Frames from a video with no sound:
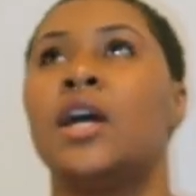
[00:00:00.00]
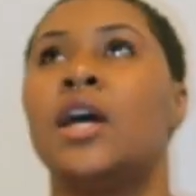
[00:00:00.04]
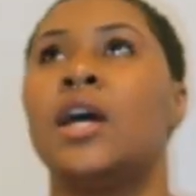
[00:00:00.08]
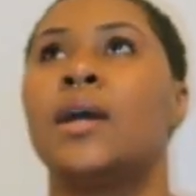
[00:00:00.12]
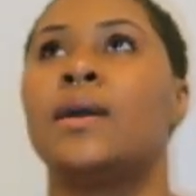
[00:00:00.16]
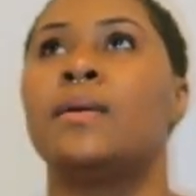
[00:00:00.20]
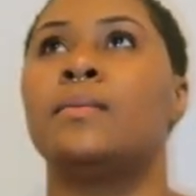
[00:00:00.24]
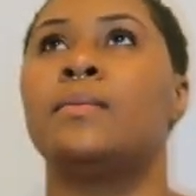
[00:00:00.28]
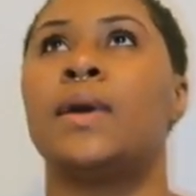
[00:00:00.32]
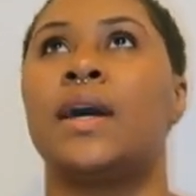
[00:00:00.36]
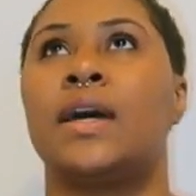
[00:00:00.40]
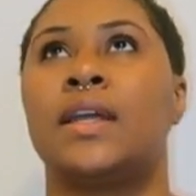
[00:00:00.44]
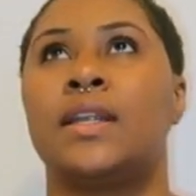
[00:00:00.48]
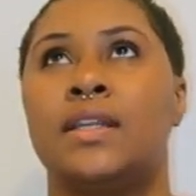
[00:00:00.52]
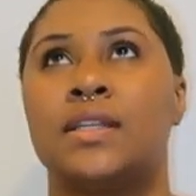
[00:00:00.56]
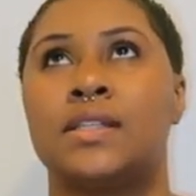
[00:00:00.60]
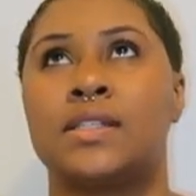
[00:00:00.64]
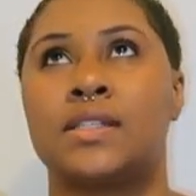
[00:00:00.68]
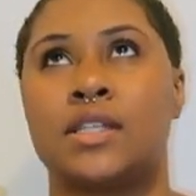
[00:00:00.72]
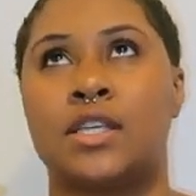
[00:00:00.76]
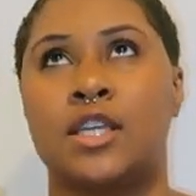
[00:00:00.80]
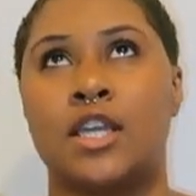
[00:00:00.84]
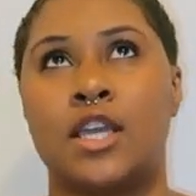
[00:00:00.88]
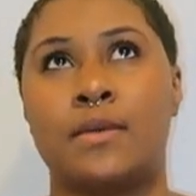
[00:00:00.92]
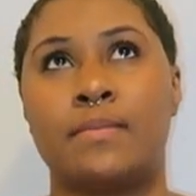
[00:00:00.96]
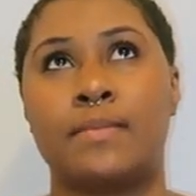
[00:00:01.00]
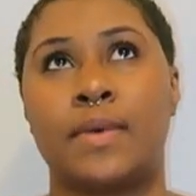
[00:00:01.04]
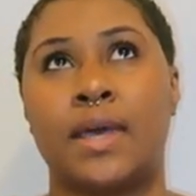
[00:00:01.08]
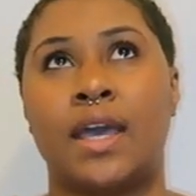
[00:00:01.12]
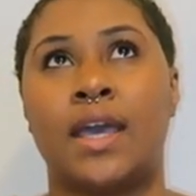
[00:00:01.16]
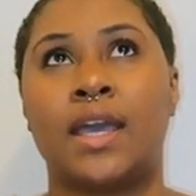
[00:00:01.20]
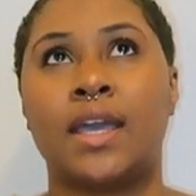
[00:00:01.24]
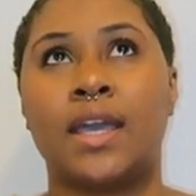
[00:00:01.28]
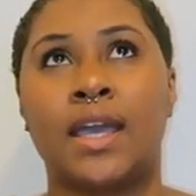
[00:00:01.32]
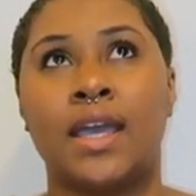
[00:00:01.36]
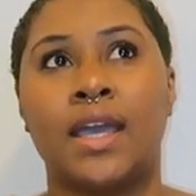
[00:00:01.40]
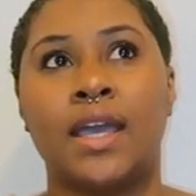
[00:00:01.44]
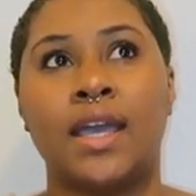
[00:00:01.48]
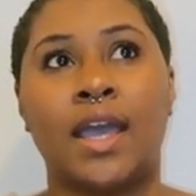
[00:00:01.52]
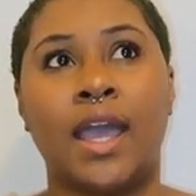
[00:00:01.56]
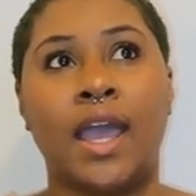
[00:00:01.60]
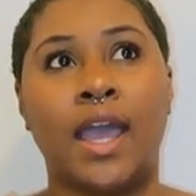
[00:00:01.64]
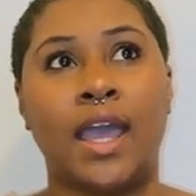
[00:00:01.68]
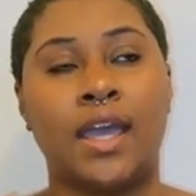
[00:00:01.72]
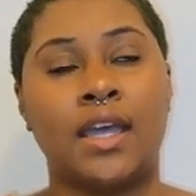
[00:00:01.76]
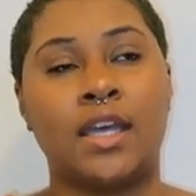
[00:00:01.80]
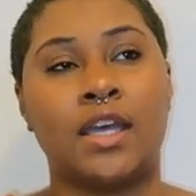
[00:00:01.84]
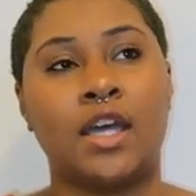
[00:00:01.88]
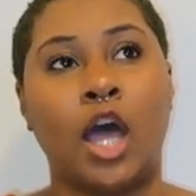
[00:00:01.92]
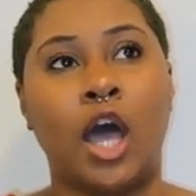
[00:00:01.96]
her body is laid back,
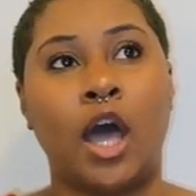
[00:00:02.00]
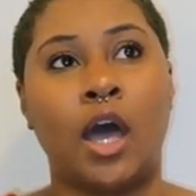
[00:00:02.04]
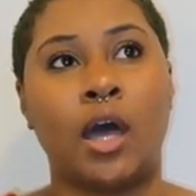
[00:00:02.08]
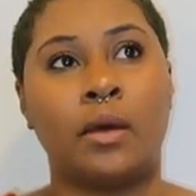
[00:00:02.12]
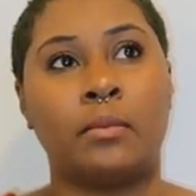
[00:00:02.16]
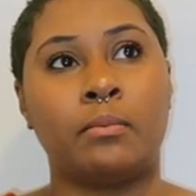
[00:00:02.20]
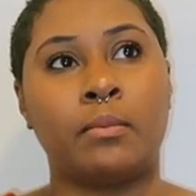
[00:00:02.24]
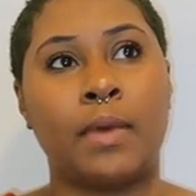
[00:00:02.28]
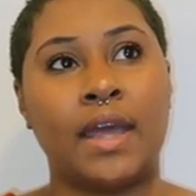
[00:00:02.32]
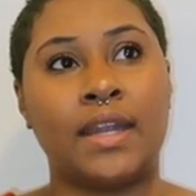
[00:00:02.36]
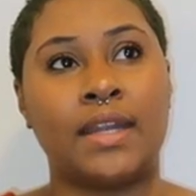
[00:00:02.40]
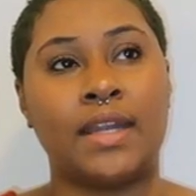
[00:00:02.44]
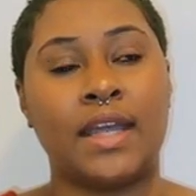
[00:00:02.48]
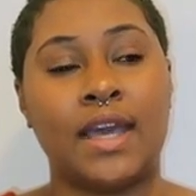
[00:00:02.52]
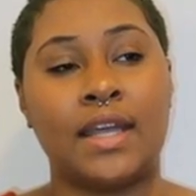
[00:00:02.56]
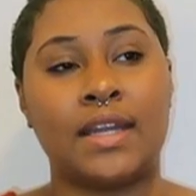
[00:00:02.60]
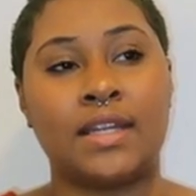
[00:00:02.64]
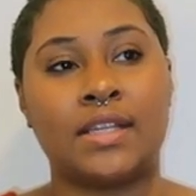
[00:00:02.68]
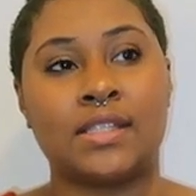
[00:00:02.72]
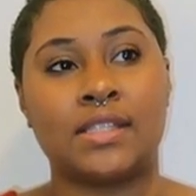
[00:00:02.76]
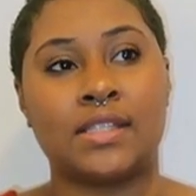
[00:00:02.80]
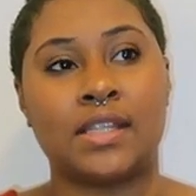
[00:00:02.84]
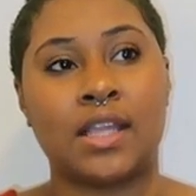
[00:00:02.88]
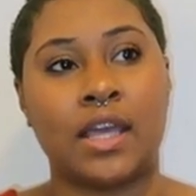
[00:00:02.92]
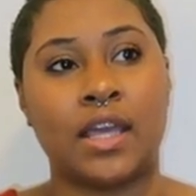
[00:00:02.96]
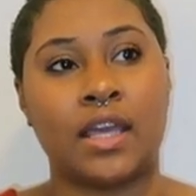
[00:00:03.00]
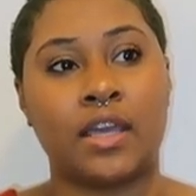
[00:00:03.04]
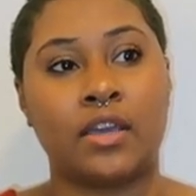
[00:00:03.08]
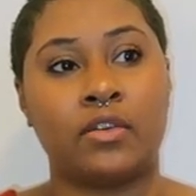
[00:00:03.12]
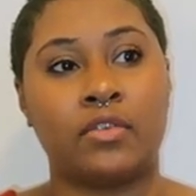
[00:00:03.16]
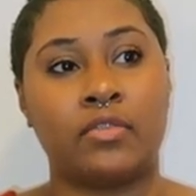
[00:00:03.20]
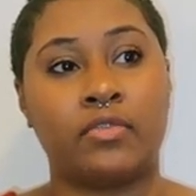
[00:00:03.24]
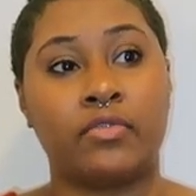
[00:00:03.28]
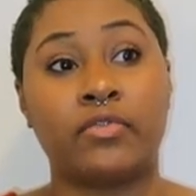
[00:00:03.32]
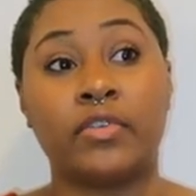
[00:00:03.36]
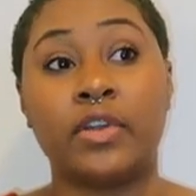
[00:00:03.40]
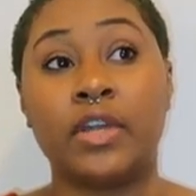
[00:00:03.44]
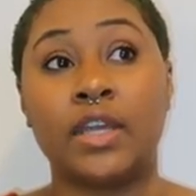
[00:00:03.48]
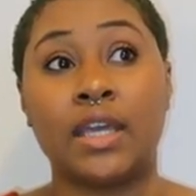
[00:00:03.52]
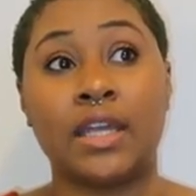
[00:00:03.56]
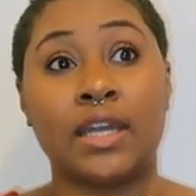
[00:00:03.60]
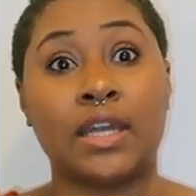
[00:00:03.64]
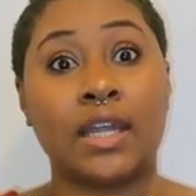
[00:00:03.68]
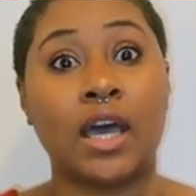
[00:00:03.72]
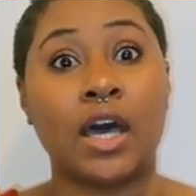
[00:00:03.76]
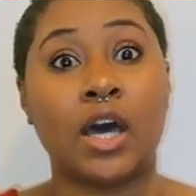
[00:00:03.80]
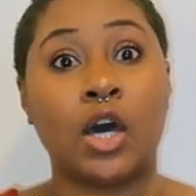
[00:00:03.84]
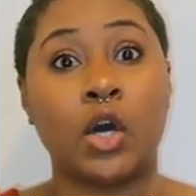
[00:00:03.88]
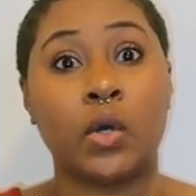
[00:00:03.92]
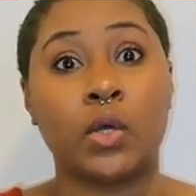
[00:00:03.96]
and my dad is like freaking
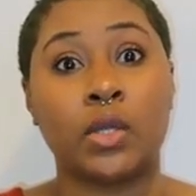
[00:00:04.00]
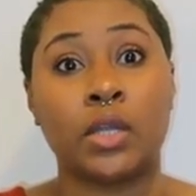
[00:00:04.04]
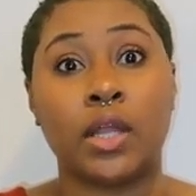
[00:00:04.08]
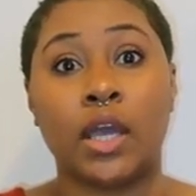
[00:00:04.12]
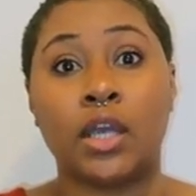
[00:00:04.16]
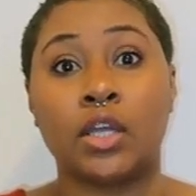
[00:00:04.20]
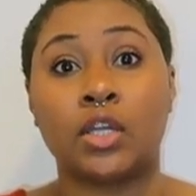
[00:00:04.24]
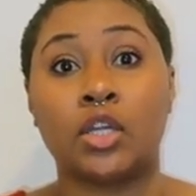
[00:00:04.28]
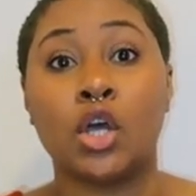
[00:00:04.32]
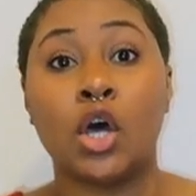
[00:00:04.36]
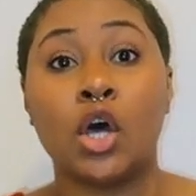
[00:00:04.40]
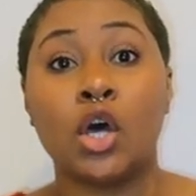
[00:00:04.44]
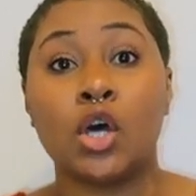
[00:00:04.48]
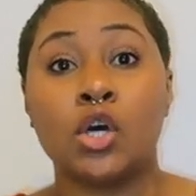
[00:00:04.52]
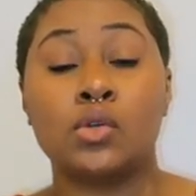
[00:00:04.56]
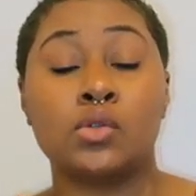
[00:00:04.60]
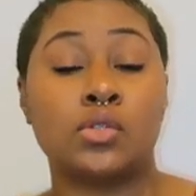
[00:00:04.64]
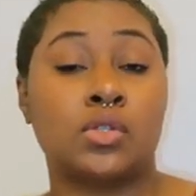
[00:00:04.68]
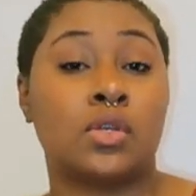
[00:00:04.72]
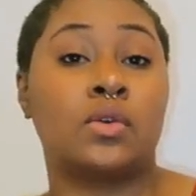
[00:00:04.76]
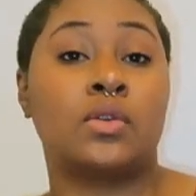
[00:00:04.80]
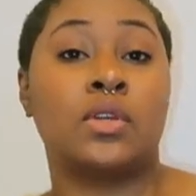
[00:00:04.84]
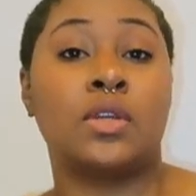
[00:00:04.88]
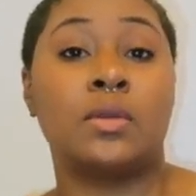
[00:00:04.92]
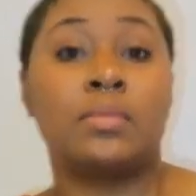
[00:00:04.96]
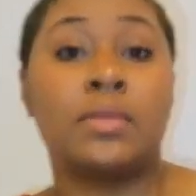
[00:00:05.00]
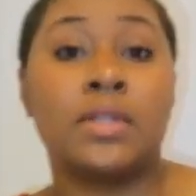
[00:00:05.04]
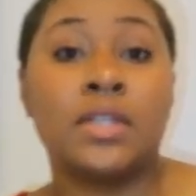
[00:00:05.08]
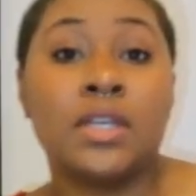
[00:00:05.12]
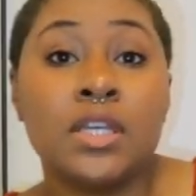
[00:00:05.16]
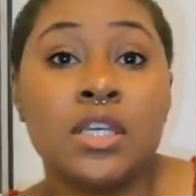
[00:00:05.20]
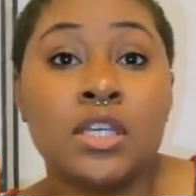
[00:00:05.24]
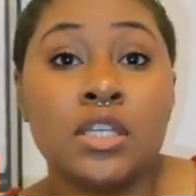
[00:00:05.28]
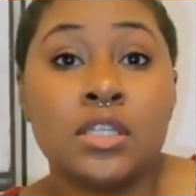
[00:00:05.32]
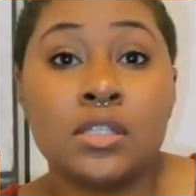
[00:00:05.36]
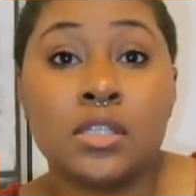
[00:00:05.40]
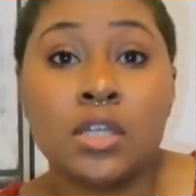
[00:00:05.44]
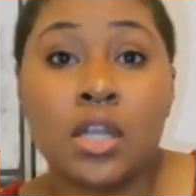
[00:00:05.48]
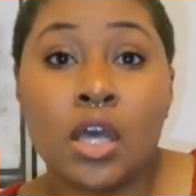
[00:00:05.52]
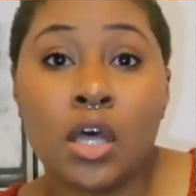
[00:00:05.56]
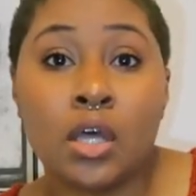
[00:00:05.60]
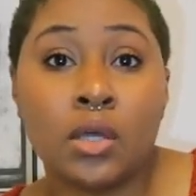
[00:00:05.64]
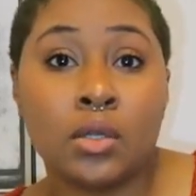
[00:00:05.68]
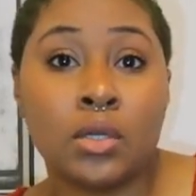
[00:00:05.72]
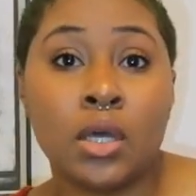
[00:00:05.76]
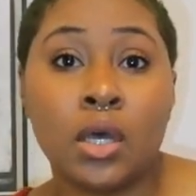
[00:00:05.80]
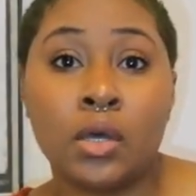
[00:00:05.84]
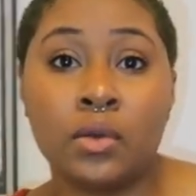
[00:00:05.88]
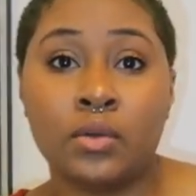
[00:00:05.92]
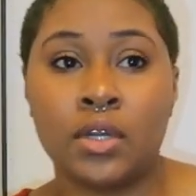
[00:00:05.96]
out like, "No, Sony, please, no,
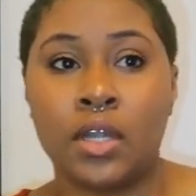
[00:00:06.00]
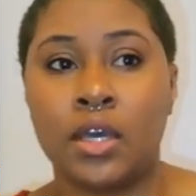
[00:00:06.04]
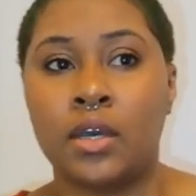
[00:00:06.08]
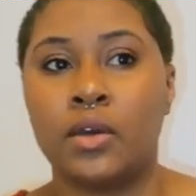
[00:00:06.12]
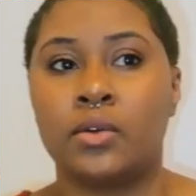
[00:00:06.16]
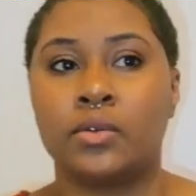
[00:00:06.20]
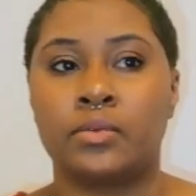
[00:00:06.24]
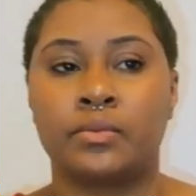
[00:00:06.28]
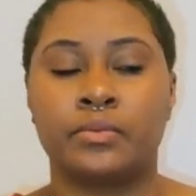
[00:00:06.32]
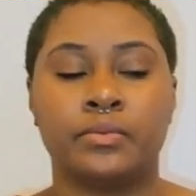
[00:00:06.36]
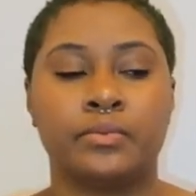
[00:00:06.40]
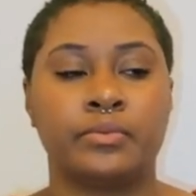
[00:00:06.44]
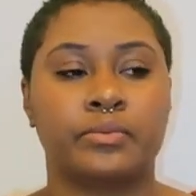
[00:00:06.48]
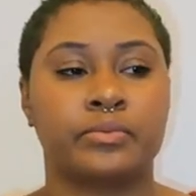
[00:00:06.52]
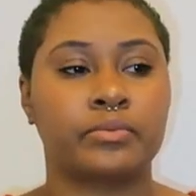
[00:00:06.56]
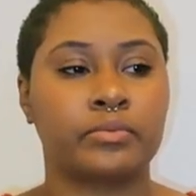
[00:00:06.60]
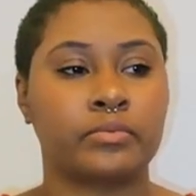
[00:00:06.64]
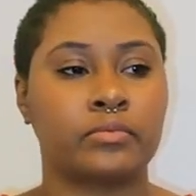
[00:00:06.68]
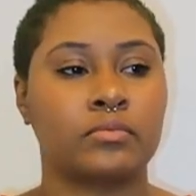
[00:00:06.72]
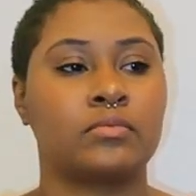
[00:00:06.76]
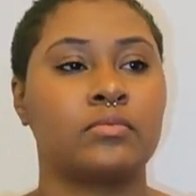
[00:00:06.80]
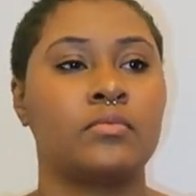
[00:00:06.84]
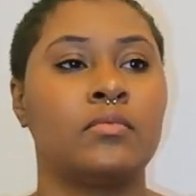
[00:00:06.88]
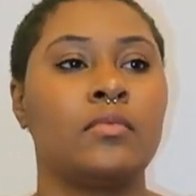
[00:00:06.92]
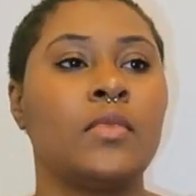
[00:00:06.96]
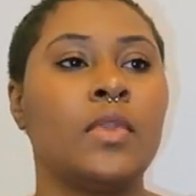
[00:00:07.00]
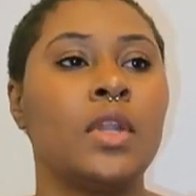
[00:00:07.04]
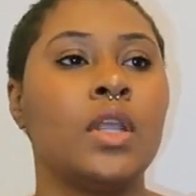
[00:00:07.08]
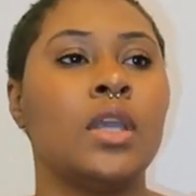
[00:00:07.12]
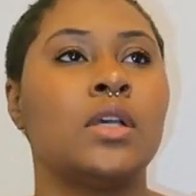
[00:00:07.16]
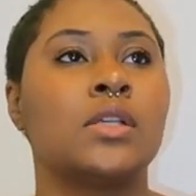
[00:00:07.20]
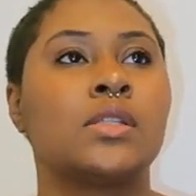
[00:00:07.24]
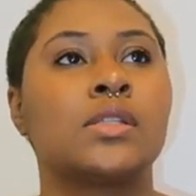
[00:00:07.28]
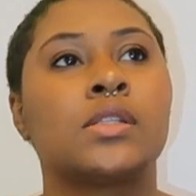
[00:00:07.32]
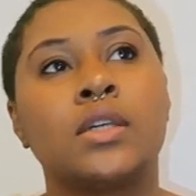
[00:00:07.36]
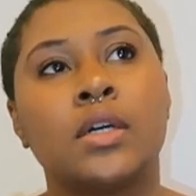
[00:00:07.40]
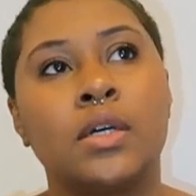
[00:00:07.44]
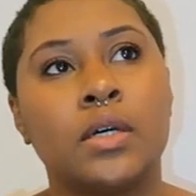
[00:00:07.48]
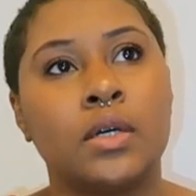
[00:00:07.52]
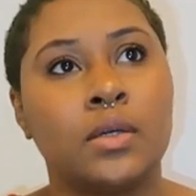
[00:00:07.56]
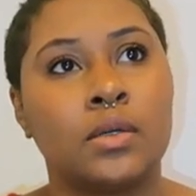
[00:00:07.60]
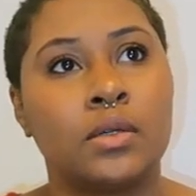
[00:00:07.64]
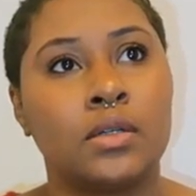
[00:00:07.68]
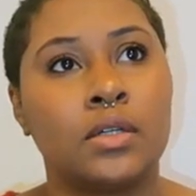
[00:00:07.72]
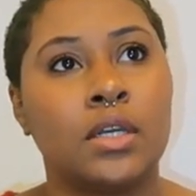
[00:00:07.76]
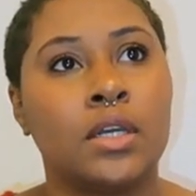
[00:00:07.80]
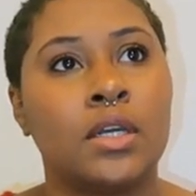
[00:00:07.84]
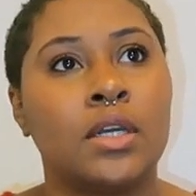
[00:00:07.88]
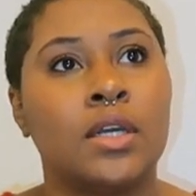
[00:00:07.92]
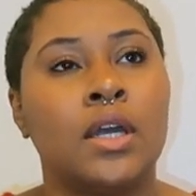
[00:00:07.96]
no, no."
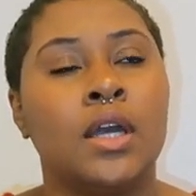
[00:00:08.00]
So